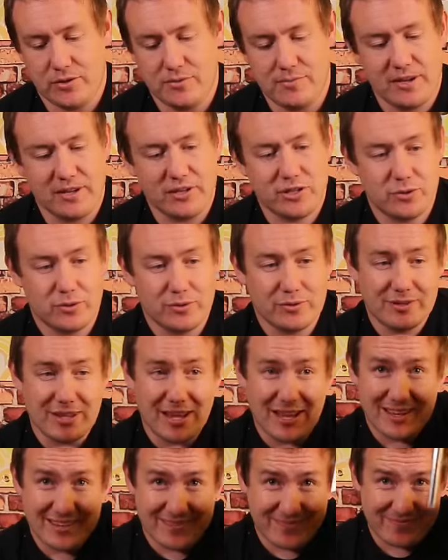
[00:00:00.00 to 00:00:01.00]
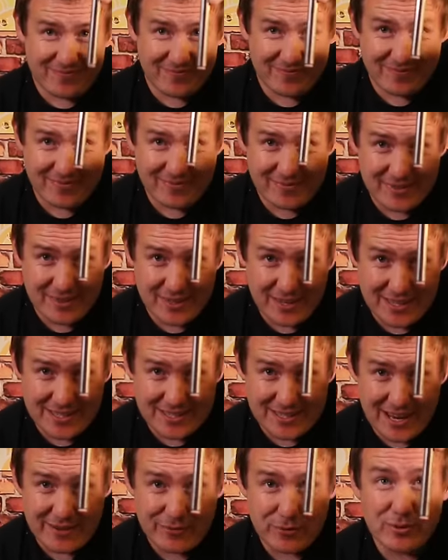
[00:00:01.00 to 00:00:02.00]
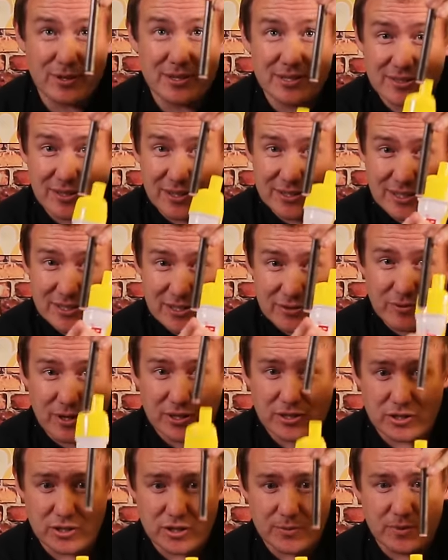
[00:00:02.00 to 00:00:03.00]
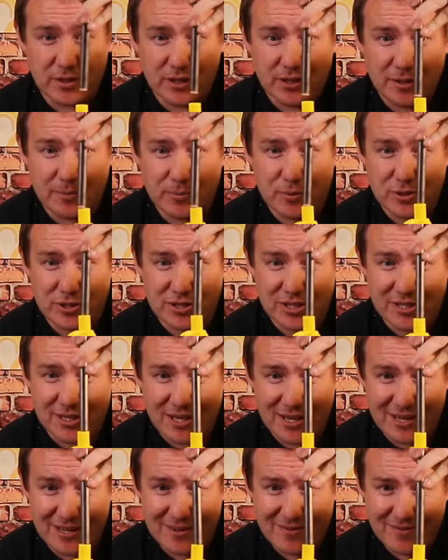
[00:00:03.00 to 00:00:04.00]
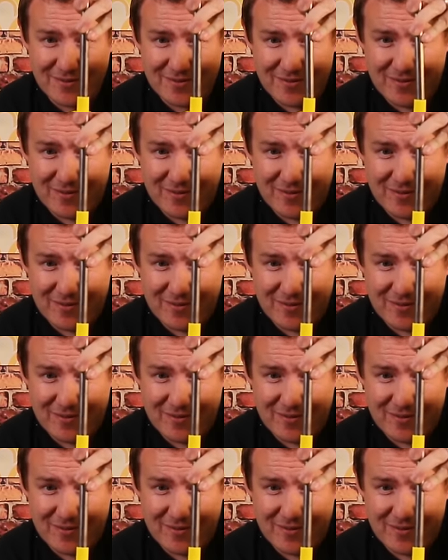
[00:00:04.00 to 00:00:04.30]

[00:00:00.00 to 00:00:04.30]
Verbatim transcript: You make sure that is level. Inside there's a red tube thing. You push this in.